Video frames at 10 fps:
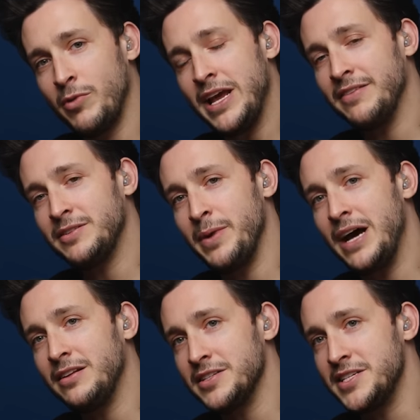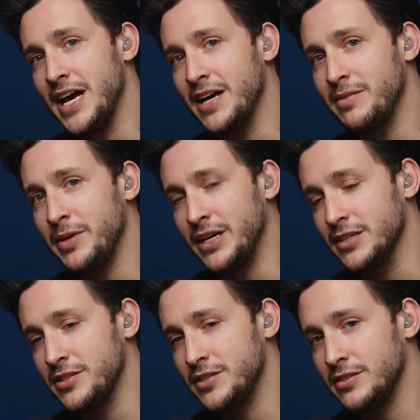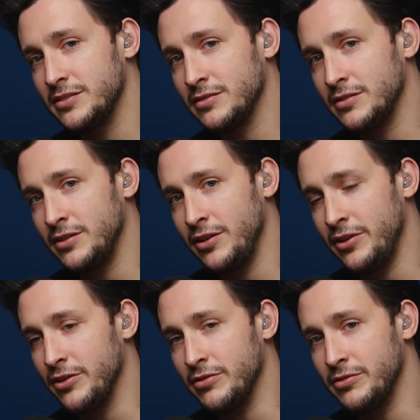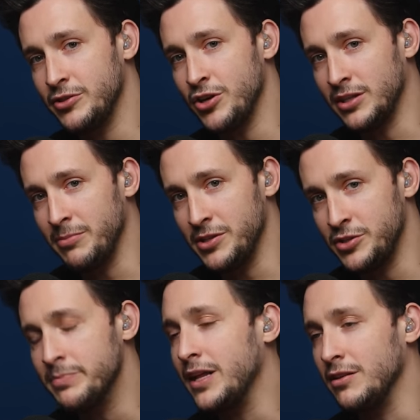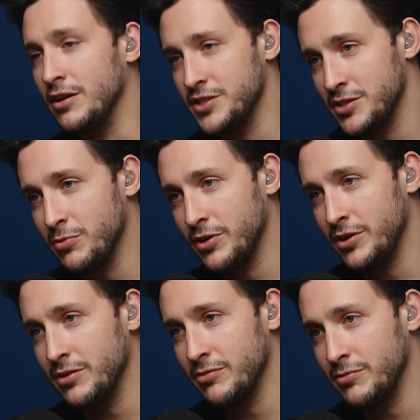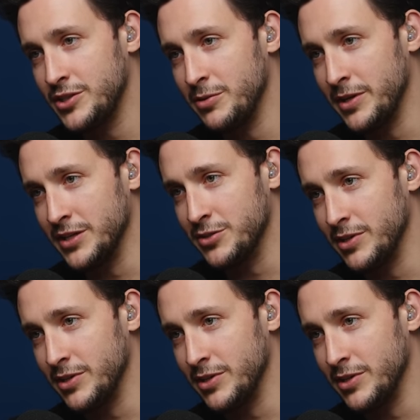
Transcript: we have to yeah. balance that because, yeah. you know, you talked about two bad losses. What are your, what's your biggest